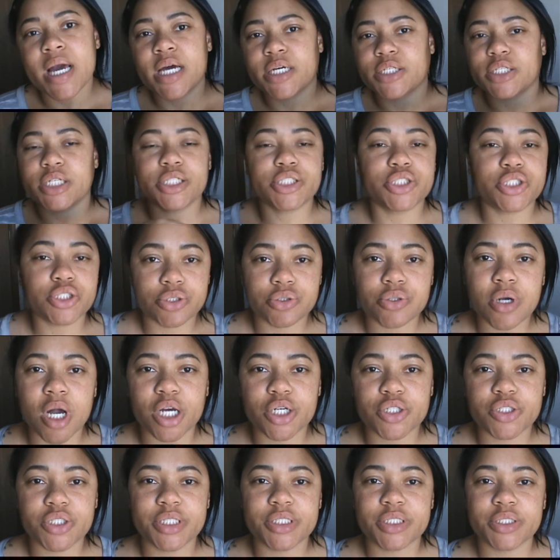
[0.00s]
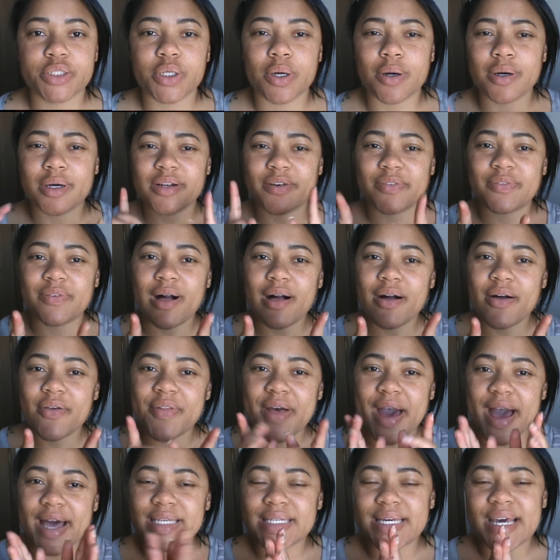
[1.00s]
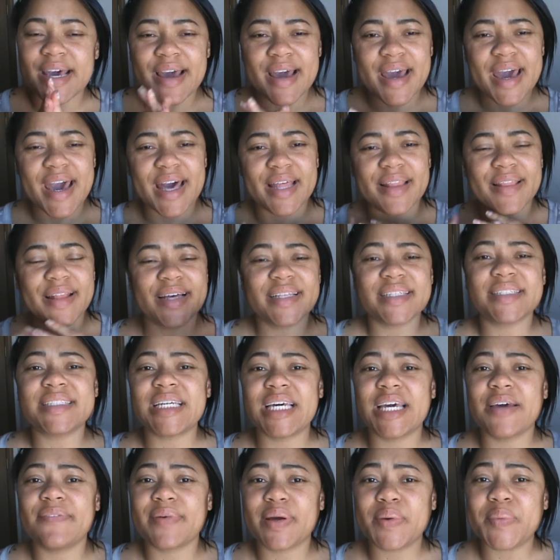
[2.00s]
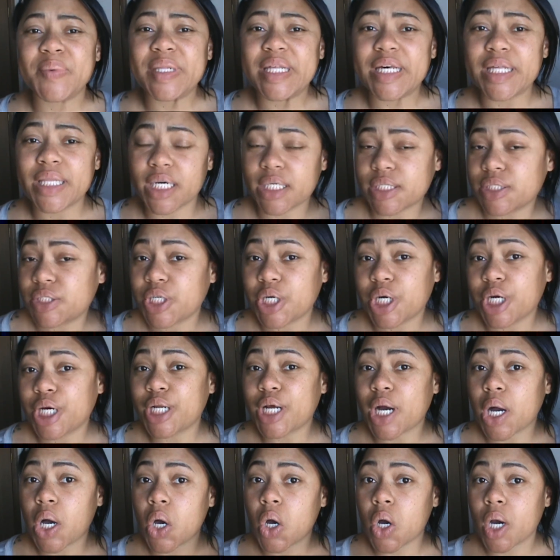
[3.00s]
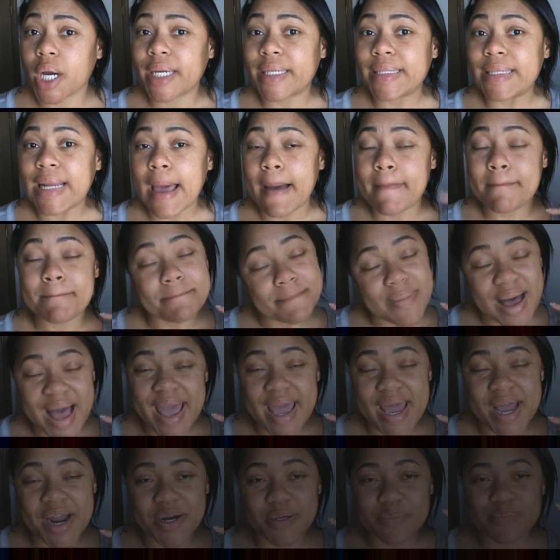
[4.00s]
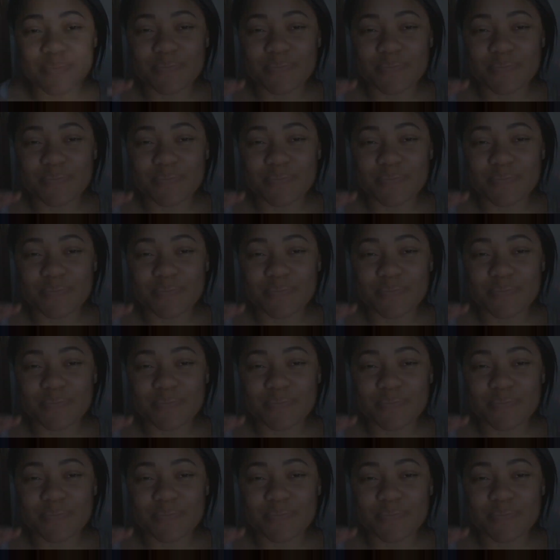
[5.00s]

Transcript: instruction, so I'm going to follow that and let's see if it really looks good on my hair.